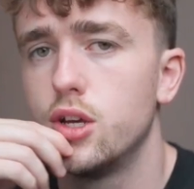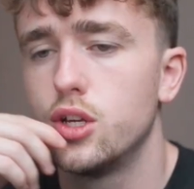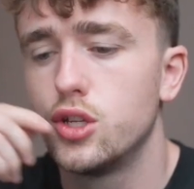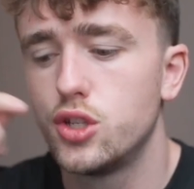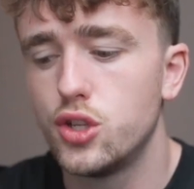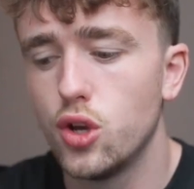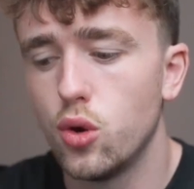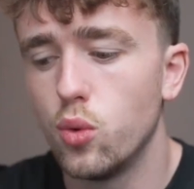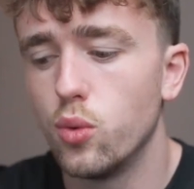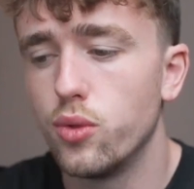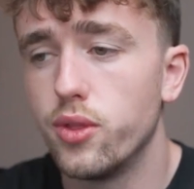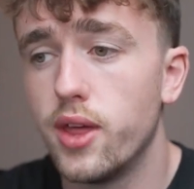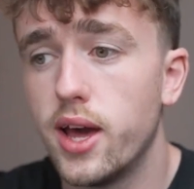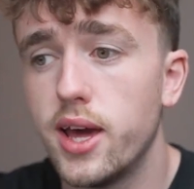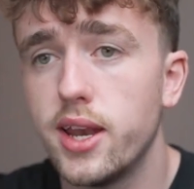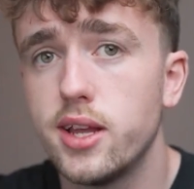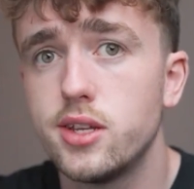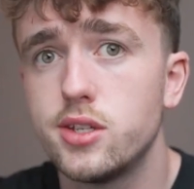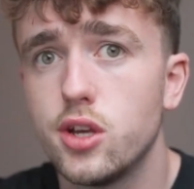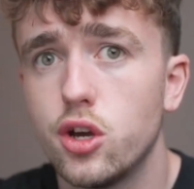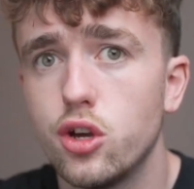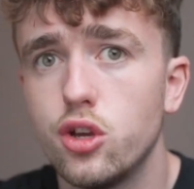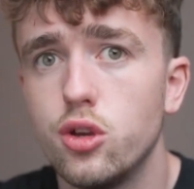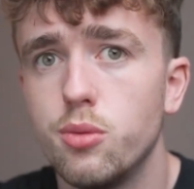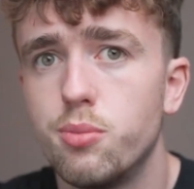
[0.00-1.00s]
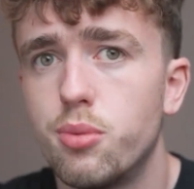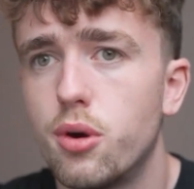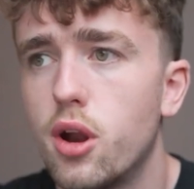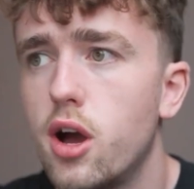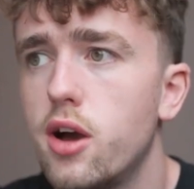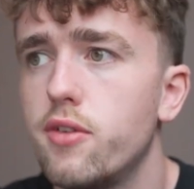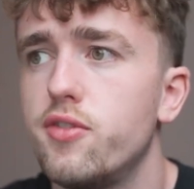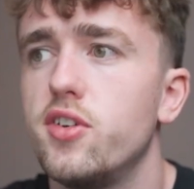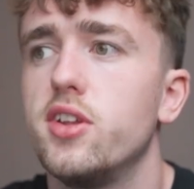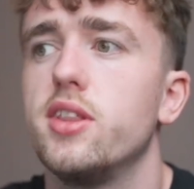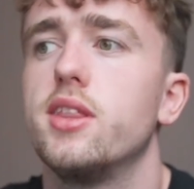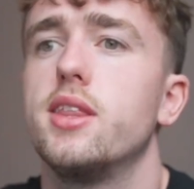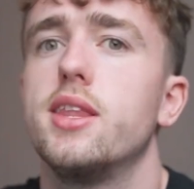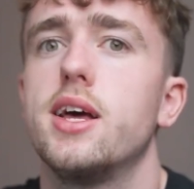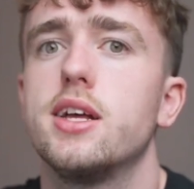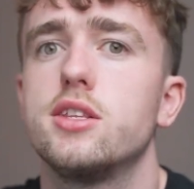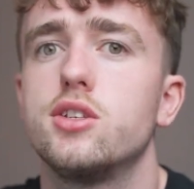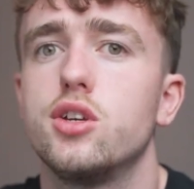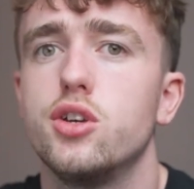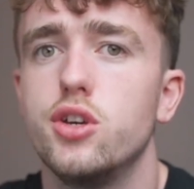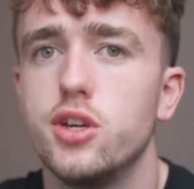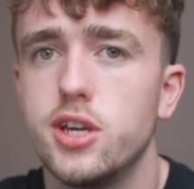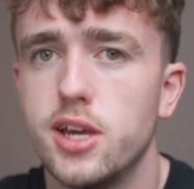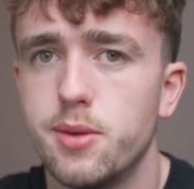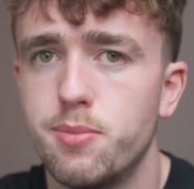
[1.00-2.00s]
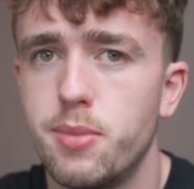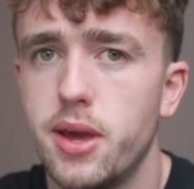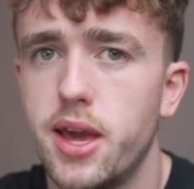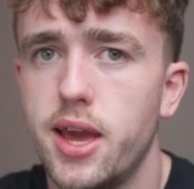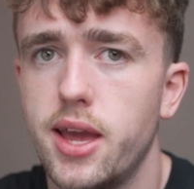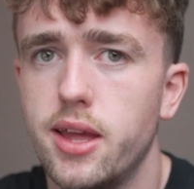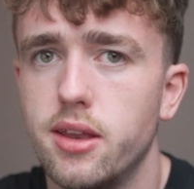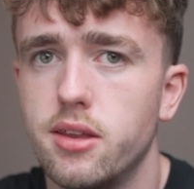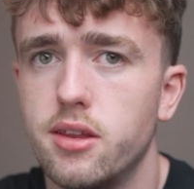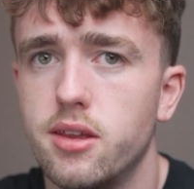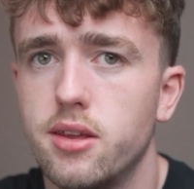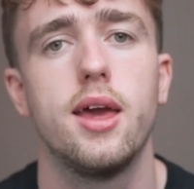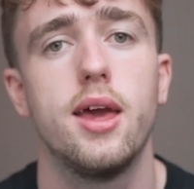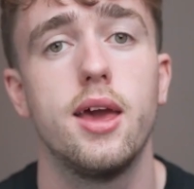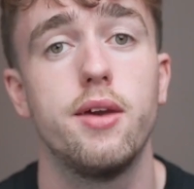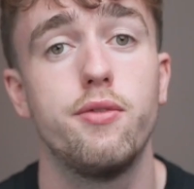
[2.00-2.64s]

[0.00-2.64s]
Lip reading: So that is how you profit. That's how you get paid.